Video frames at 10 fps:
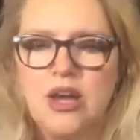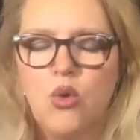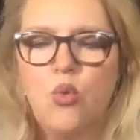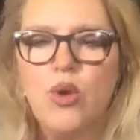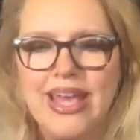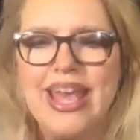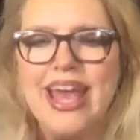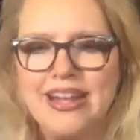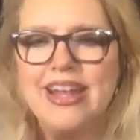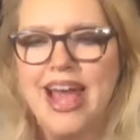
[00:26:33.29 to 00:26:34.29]
we
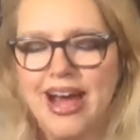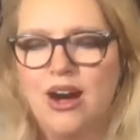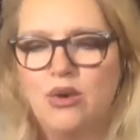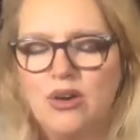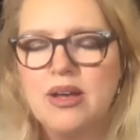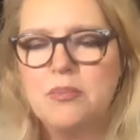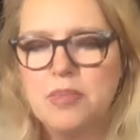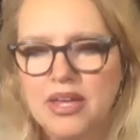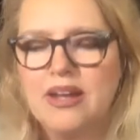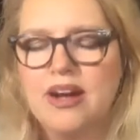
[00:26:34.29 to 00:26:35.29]
can now
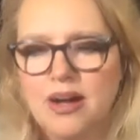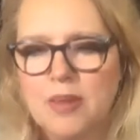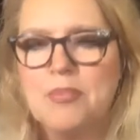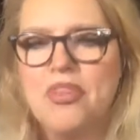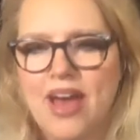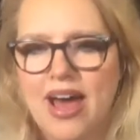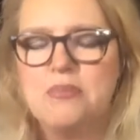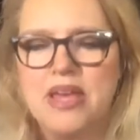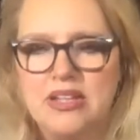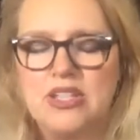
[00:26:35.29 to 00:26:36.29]
pick up that
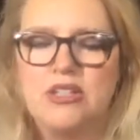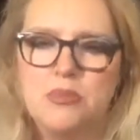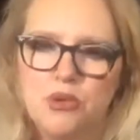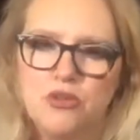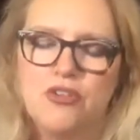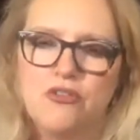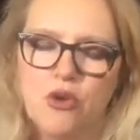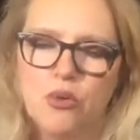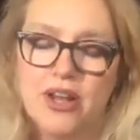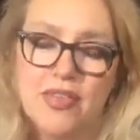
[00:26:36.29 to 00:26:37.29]
mantle and move it
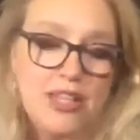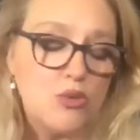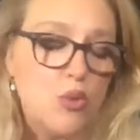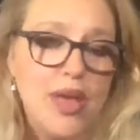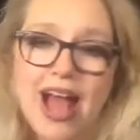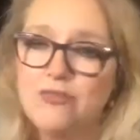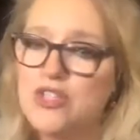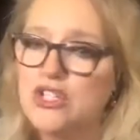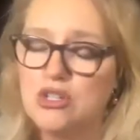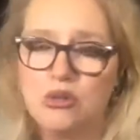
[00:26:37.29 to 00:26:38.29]
forward. And that's what we have
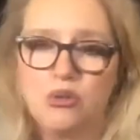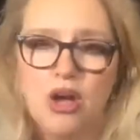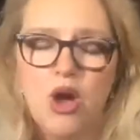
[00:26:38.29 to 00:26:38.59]
to do.